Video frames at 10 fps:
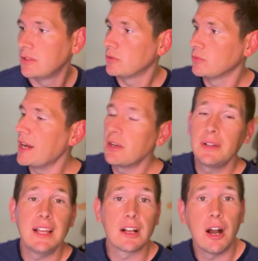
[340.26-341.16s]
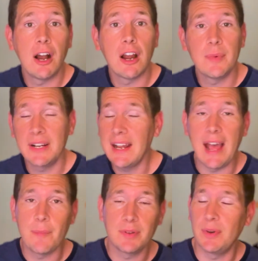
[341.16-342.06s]
rarely a car, but it
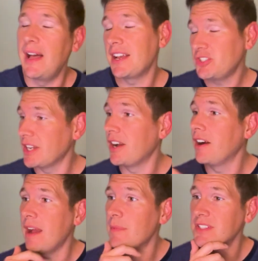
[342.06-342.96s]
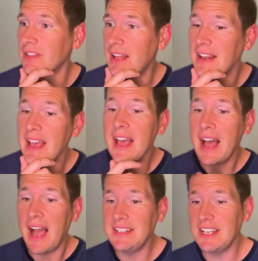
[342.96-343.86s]
happens. Well, actually, a car happens a lot.
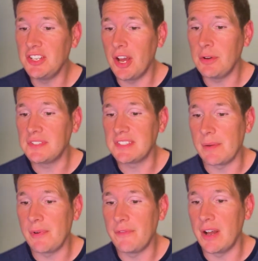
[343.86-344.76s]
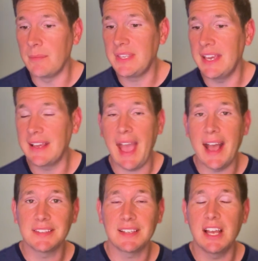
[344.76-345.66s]
I did note some of them.
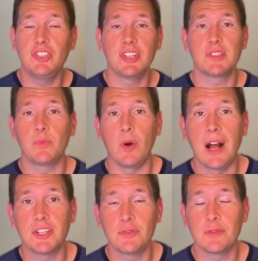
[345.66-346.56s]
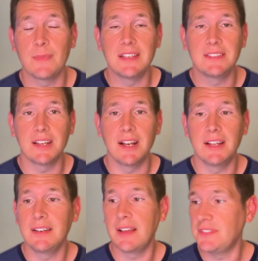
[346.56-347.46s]
Kick-Ass, I just watched with my
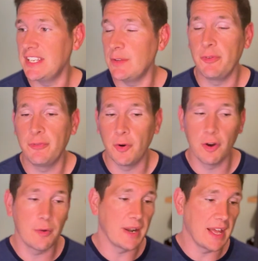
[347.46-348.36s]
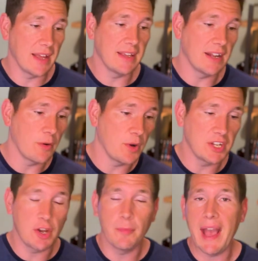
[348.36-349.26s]
son. I've seen it before, but I, you know, I wanted
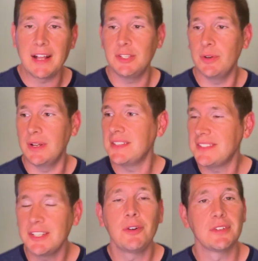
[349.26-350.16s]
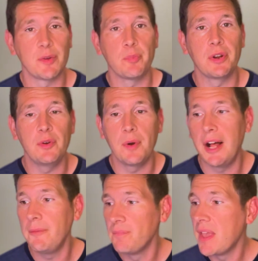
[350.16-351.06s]
to go back to it. It still holds up pretty
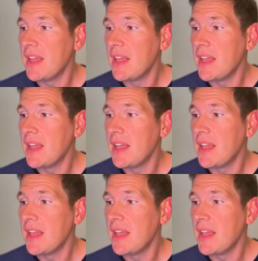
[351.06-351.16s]
well.